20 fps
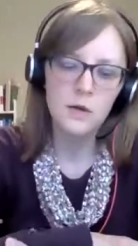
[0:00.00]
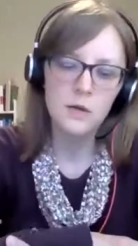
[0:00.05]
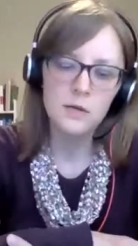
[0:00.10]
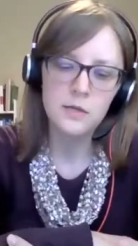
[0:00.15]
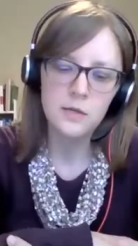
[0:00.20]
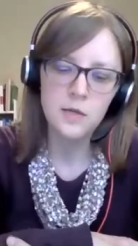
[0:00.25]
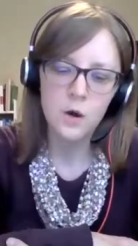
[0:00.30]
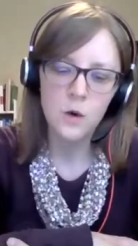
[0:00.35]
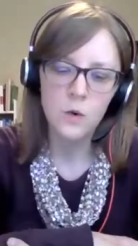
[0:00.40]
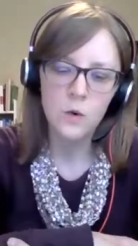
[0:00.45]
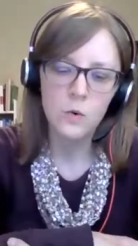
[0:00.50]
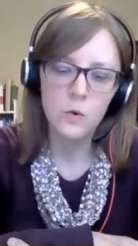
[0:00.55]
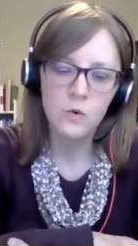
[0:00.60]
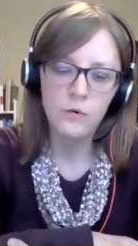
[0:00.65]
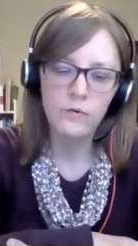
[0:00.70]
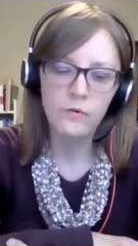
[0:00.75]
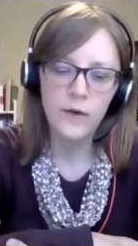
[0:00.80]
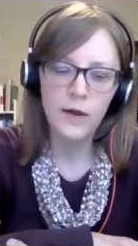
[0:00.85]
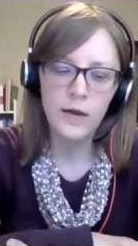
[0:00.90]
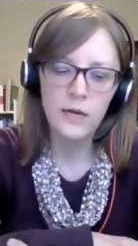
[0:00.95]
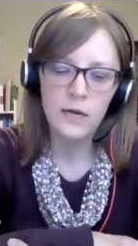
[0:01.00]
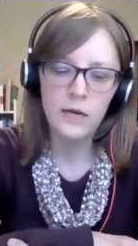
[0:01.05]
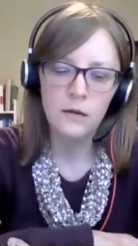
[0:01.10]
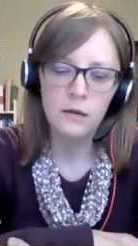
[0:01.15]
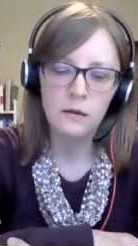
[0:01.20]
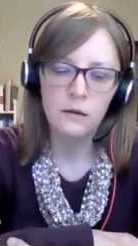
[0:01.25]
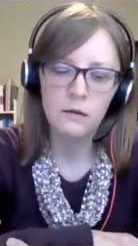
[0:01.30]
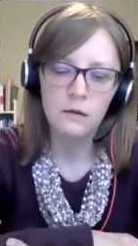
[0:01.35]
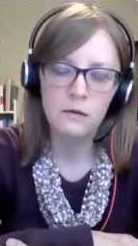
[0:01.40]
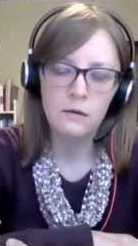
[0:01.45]
So
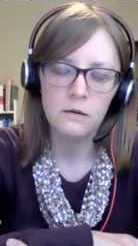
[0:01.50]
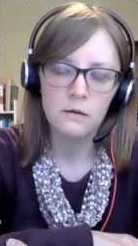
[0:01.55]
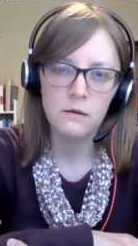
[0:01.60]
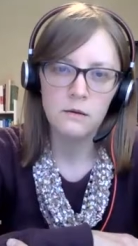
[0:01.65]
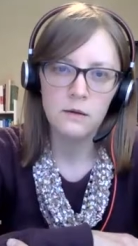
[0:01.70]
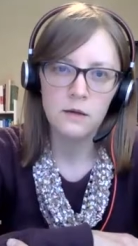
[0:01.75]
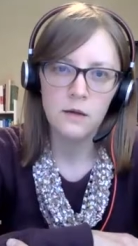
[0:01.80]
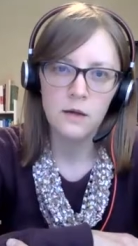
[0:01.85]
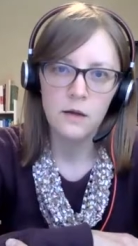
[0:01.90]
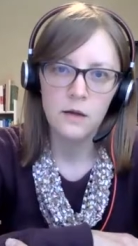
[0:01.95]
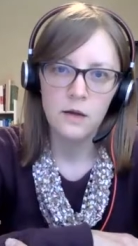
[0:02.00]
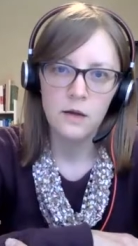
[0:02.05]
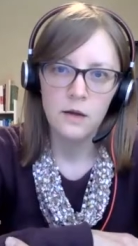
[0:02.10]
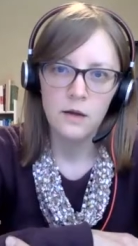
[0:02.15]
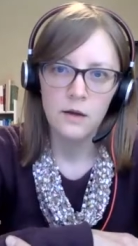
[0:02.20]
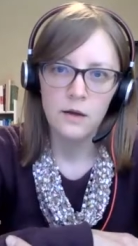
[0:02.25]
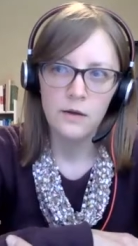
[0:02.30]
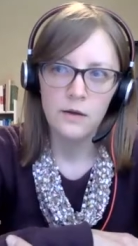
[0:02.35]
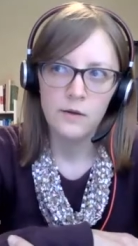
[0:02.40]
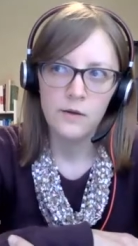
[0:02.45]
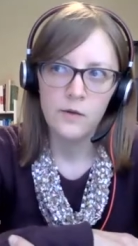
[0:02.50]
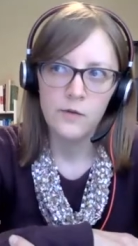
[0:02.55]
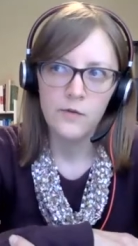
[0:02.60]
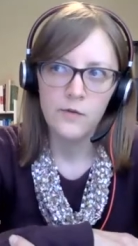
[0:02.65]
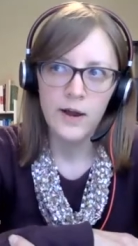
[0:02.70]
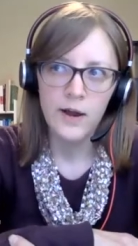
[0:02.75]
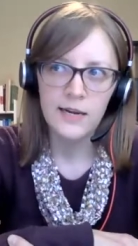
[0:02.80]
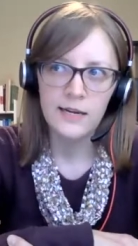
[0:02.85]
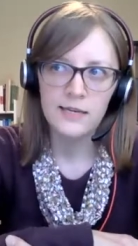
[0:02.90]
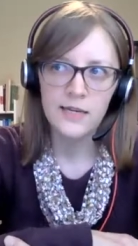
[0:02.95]
finding
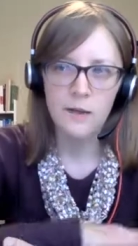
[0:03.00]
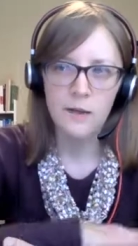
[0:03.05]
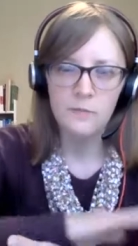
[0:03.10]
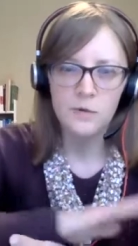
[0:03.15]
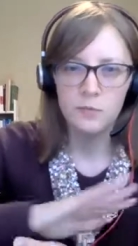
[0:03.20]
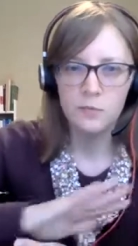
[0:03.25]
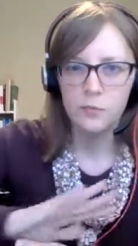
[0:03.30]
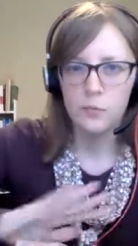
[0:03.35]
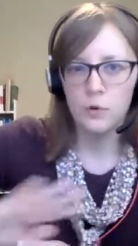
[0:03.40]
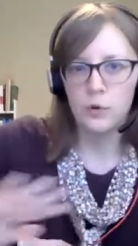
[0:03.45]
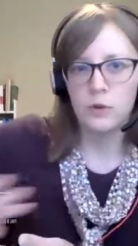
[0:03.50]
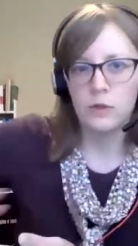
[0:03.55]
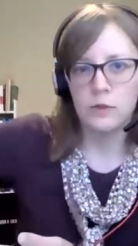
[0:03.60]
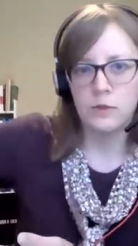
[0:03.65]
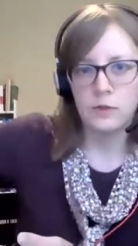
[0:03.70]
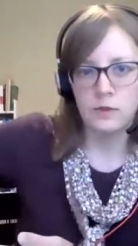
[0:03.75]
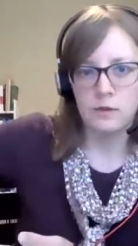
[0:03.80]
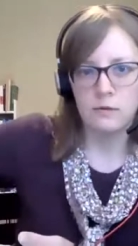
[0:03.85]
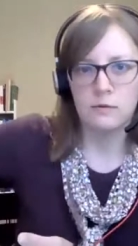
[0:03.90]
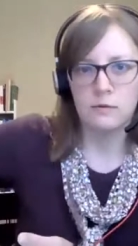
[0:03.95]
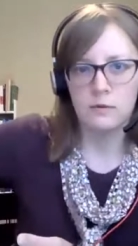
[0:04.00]
time to put the